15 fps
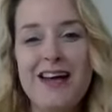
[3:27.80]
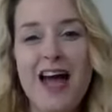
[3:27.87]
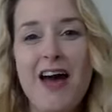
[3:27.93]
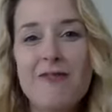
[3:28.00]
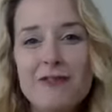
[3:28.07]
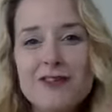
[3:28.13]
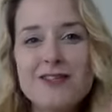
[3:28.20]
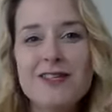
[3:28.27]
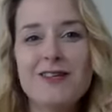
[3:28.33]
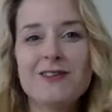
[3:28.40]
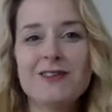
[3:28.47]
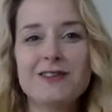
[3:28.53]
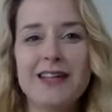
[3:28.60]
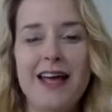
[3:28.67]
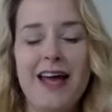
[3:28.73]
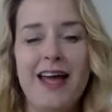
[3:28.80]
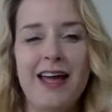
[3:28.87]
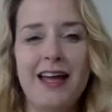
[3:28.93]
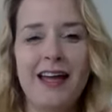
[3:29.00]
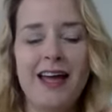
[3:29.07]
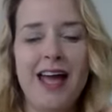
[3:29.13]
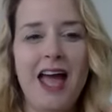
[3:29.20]
every single
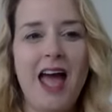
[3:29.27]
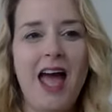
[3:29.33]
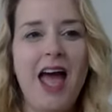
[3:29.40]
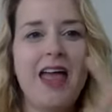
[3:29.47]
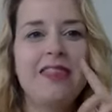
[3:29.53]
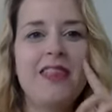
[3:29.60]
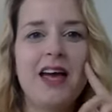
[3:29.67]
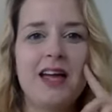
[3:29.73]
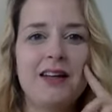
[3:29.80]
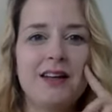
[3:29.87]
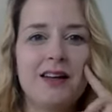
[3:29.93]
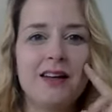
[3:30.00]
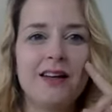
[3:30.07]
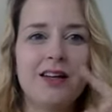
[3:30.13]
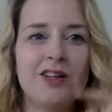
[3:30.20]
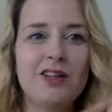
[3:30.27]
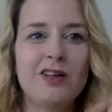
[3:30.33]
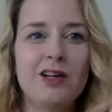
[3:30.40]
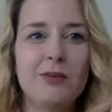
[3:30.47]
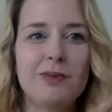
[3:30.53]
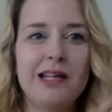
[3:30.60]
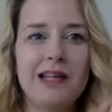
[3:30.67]
day. And then you're
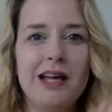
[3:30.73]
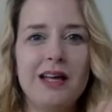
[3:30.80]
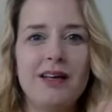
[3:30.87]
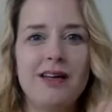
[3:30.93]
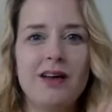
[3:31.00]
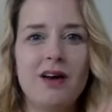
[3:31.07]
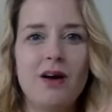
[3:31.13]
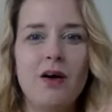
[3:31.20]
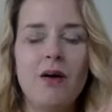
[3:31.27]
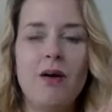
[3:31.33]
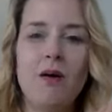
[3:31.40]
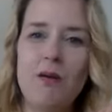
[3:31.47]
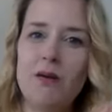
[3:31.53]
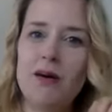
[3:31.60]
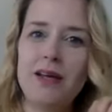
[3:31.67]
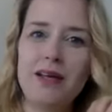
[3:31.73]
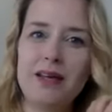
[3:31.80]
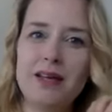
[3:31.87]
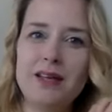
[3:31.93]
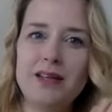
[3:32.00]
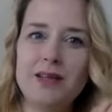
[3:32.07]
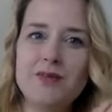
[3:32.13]
going to be like, oh, I
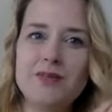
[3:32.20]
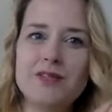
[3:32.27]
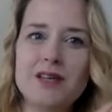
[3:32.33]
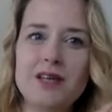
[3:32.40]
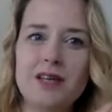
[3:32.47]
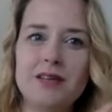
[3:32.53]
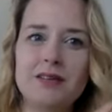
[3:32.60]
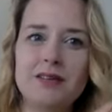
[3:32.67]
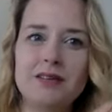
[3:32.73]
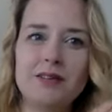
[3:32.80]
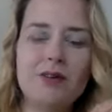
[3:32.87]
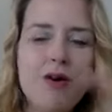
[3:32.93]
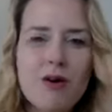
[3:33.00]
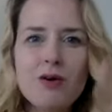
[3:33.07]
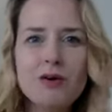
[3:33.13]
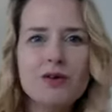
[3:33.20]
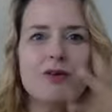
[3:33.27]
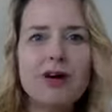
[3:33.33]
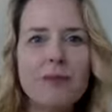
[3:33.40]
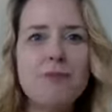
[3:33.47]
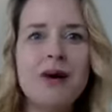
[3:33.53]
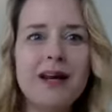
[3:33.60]
can't use it. No, you
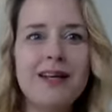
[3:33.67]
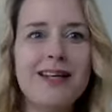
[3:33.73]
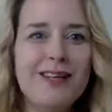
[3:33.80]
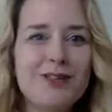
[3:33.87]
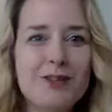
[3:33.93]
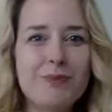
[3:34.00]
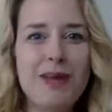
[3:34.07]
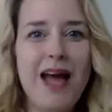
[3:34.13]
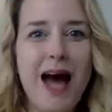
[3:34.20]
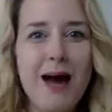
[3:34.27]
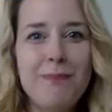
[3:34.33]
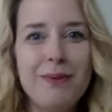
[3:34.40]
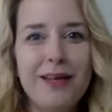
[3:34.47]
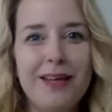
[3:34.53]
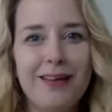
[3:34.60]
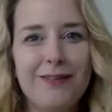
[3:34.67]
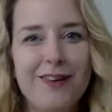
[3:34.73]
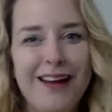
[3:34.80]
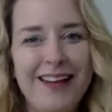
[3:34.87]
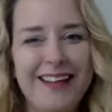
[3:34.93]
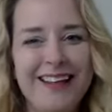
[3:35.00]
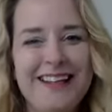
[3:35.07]
got money, you should be happy,
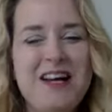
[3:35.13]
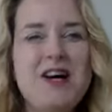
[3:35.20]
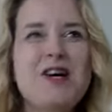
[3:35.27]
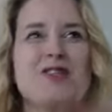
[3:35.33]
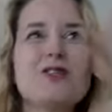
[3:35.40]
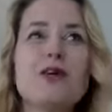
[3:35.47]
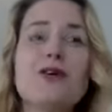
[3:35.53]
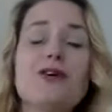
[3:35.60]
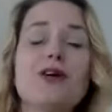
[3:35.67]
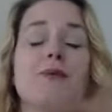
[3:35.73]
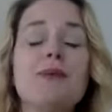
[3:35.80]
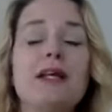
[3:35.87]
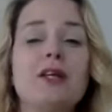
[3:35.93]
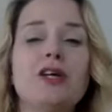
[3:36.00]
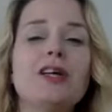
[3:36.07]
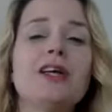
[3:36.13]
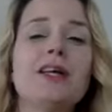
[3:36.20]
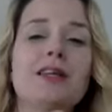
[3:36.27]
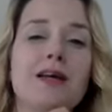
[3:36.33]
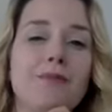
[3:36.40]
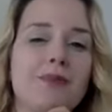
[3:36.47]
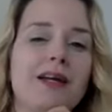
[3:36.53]
right? So you're going to be looking
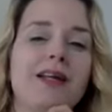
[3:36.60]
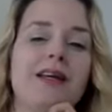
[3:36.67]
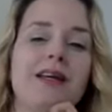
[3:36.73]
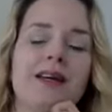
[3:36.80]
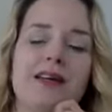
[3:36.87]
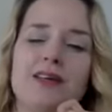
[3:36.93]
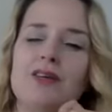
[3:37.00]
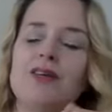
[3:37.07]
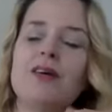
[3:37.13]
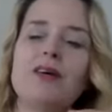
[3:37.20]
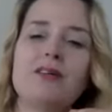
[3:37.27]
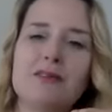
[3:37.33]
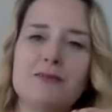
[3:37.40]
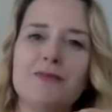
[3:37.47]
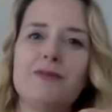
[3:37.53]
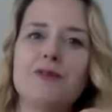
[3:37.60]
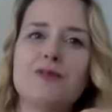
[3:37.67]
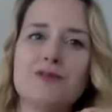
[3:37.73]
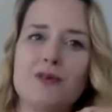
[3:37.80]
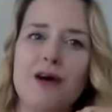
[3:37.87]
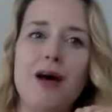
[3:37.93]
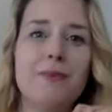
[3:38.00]
at that money and you're not going to feel
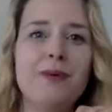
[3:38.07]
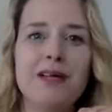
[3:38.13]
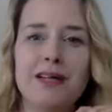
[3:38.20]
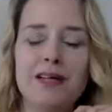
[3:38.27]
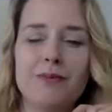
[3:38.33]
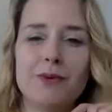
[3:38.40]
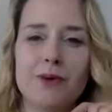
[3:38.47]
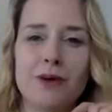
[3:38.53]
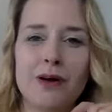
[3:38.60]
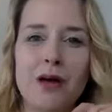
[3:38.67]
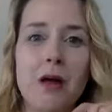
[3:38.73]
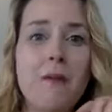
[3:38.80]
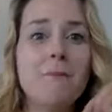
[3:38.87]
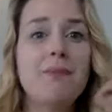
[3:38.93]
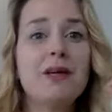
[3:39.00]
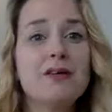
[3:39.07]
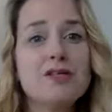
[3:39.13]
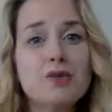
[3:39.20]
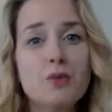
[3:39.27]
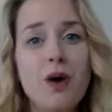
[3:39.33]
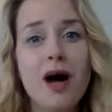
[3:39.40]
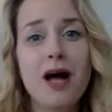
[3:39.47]
so happy anymore.
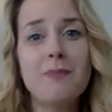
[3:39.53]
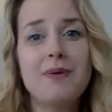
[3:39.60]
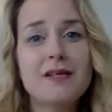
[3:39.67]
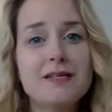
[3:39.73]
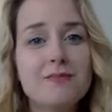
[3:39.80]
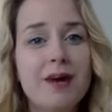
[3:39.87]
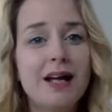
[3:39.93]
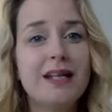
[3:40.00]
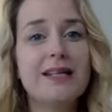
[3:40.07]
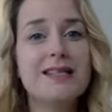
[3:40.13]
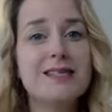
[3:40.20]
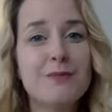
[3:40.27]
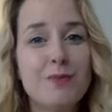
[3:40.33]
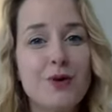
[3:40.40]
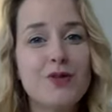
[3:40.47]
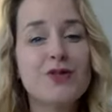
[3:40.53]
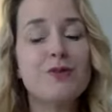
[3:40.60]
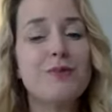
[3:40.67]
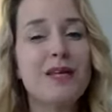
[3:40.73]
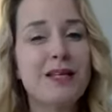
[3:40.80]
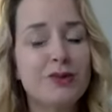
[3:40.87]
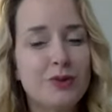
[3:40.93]
Because why? Because money is supposed to
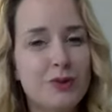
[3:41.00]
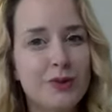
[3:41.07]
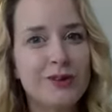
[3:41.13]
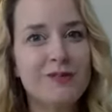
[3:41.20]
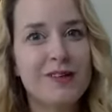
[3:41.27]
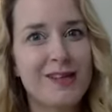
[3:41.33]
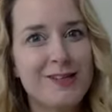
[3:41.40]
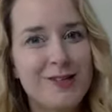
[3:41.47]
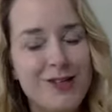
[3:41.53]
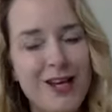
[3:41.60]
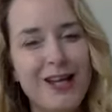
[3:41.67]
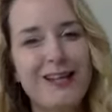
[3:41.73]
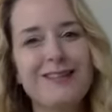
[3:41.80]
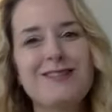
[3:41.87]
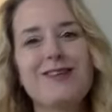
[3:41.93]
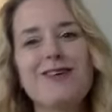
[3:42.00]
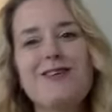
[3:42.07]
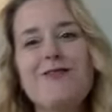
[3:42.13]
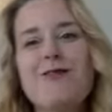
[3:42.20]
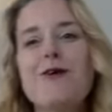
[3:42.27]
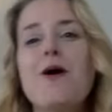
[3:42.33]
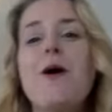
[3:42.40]
be a tool of exchange. So
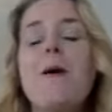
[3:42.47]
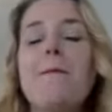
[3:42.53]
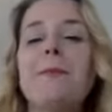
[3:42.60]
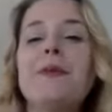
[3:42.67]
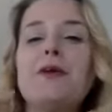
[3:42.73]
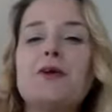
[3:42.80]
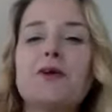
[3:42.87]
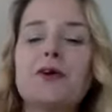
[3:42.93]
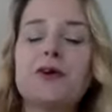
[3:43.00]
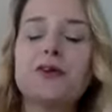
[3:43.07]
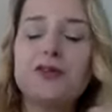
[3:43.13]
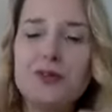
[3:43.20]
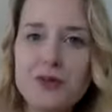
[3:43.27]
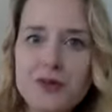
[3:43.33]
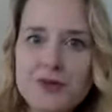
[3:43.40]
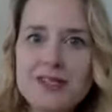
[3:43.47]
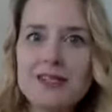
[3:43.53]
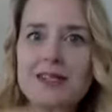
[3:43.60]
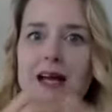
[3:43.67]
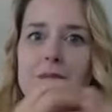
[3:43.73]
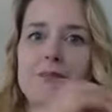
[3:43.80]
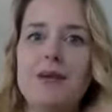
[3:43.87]
you're
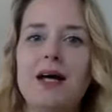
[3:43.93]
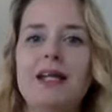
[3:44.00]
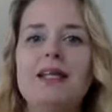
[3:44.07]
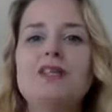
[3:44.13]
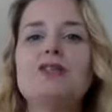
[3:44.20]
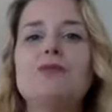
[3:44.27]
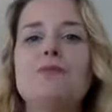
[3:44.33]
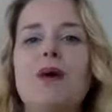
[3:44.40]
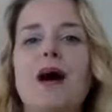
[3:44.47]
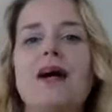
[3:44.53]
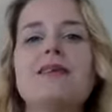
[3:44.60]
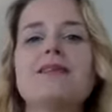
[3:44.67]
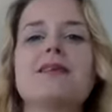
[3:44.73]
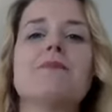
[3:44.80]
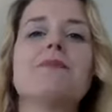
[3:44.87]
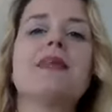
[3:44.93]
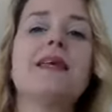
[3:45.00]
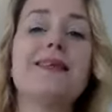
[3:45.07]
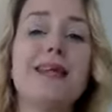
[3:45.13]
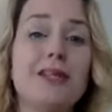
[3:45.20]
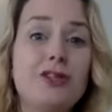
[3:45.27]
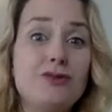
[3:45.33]
using that money to buy something
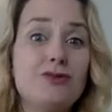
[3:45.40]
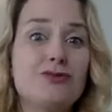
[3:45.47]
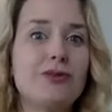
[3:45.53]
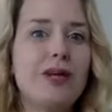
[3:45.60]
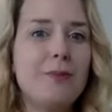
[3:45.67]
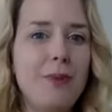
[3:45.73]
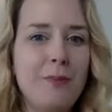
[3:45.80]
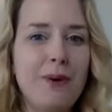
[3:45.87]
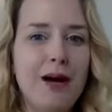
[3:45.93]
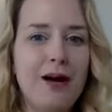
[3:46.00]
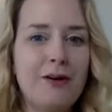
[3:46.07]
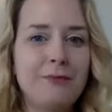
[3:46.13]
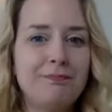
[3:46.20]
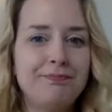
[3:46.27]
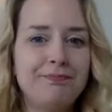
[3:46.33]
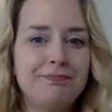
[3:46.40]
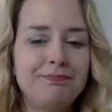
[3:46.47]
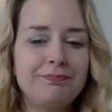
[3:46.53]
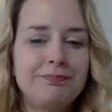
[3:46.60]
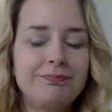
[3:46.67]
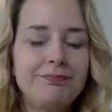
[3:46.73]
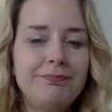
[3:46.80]
that you dream about.
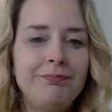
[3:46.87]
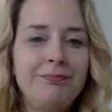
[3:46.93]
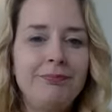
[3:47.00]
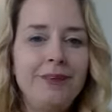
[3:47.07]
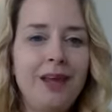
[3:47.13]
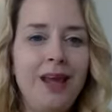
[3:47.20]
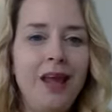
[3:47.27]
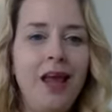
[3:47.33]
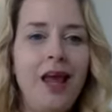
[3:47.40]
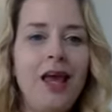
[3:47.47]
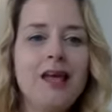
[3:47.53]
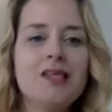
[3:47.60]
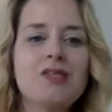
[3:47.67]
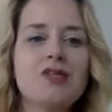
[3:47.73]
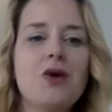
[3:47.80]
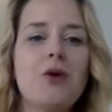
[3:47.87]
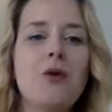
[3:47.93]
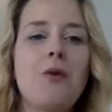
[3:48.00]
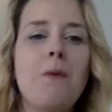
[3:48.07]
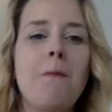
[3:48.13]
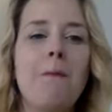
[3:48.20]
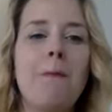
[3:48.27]
So,